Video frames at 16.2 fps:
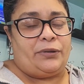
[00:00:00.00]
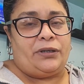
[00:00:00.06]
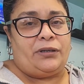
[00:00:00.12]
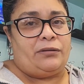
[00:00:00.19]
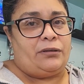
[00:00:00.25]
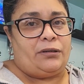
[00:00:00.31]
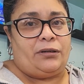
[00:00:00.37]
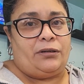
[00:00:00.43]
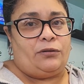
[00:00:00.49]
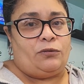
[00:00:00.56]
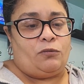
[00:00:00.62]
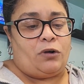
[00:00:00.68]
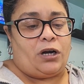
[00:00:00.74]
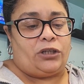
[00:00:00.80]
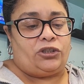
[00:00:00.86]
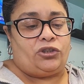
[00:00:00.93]
but it'll
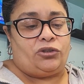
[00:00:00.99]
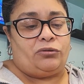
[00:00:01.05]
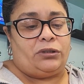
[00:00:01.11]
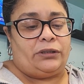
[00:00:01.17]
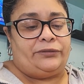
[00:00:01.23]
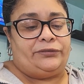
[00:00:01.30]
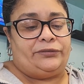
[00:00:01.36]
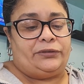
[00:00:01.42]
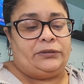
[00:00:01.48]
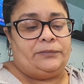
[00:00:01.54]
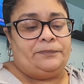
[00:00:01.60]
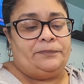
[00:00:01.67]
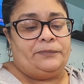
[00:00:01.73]
wash off.